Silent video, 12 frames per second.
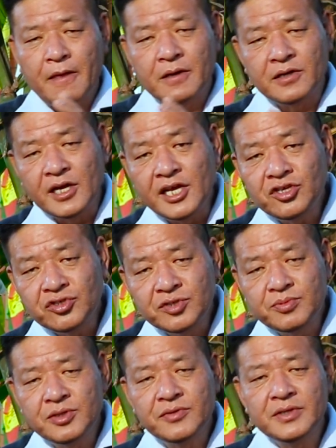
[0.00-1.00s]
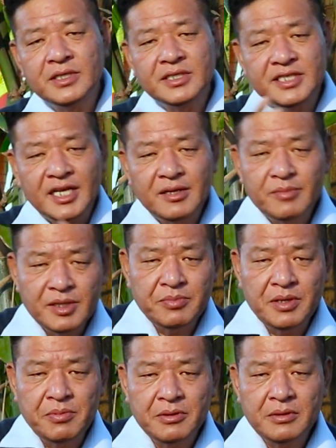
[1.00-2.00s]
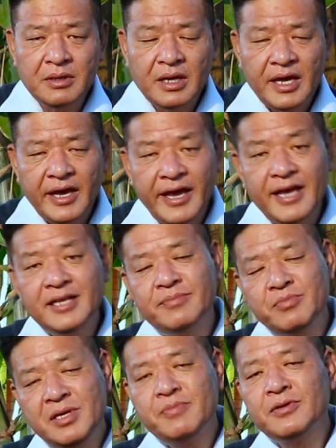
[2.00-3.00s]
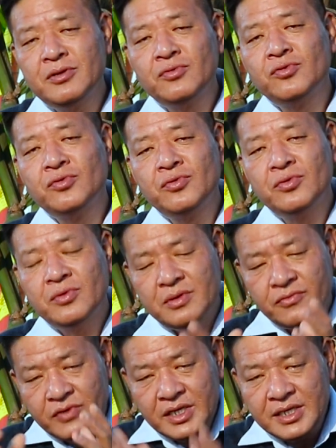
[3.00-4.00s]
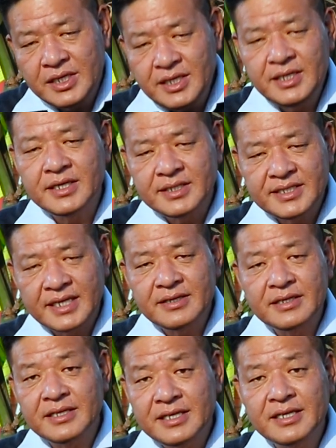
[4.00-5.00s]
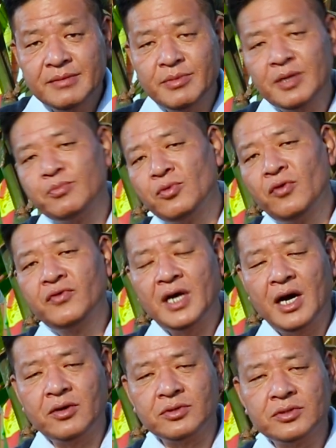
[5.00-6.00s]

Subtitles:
relations between the settlement people and people who were earlier settled here but moved out.